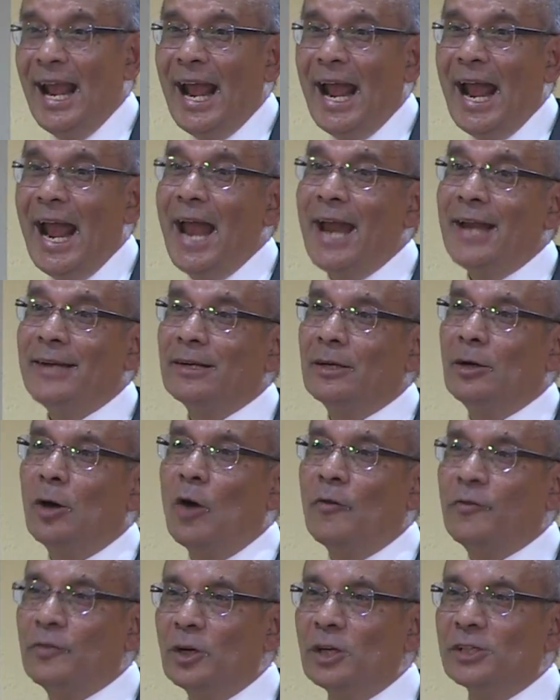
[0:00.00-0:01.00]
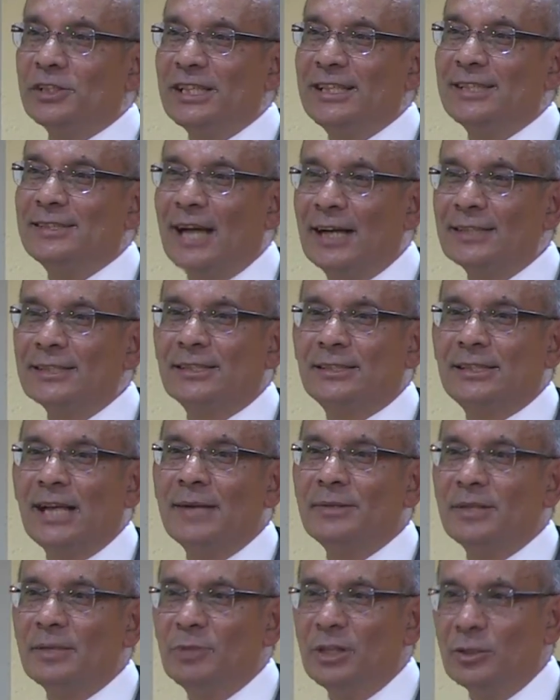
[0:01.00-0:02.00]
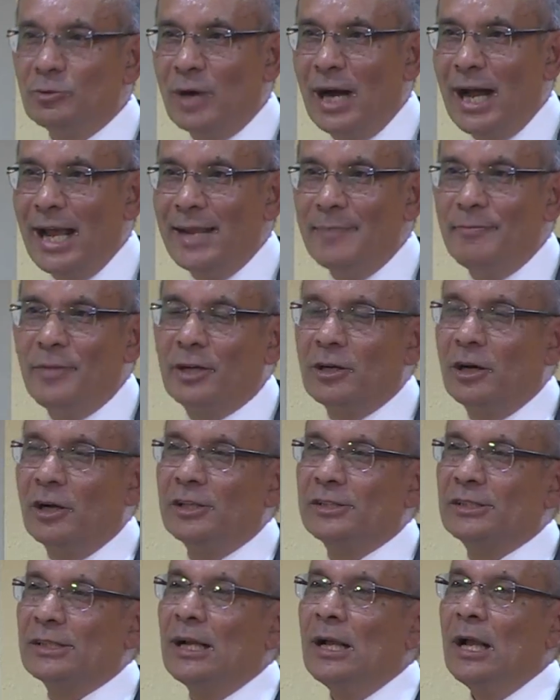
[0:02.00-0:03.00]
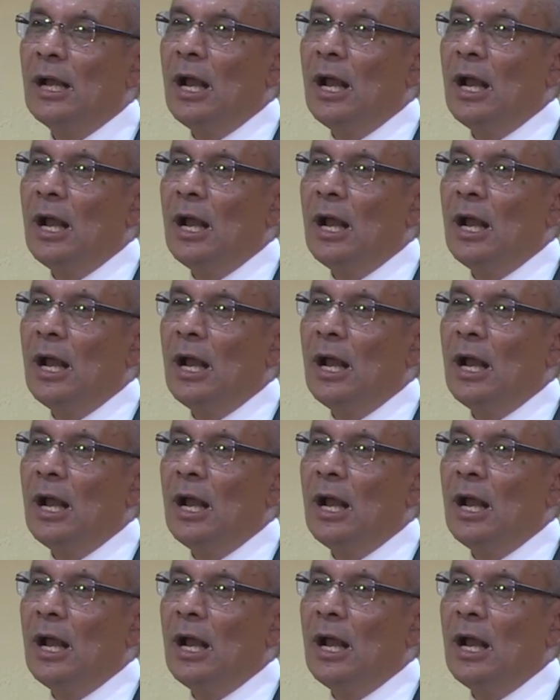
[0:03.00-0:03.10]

And of course, it is understandable why, because